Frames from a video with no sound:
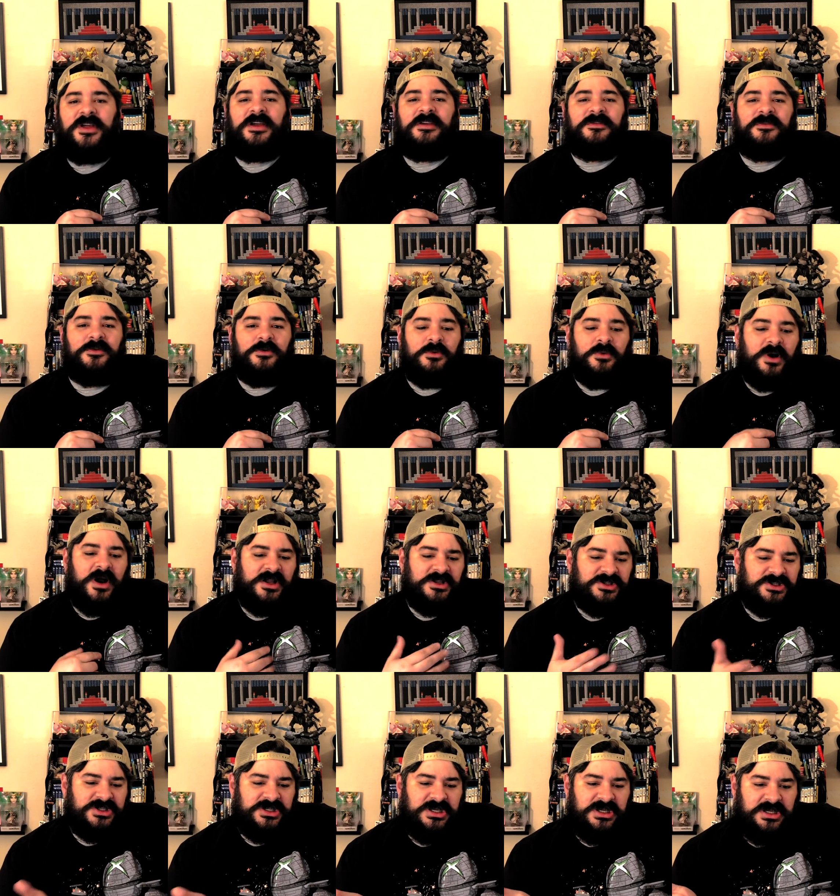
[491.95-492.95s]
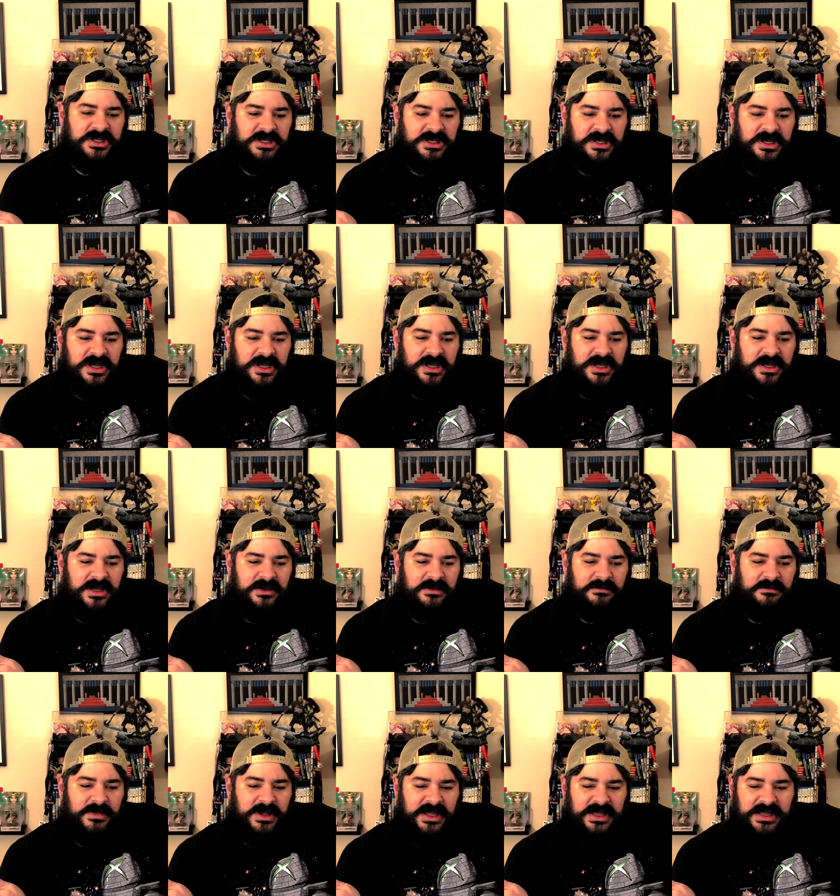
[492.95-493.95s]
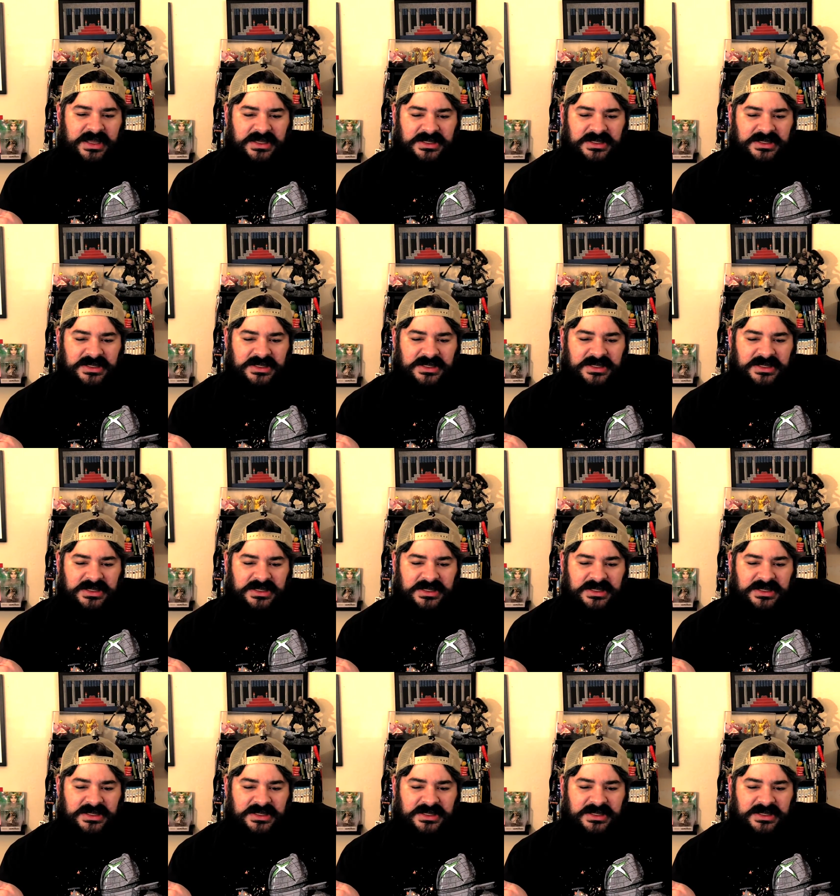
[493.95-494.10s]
Thanks for watching, and I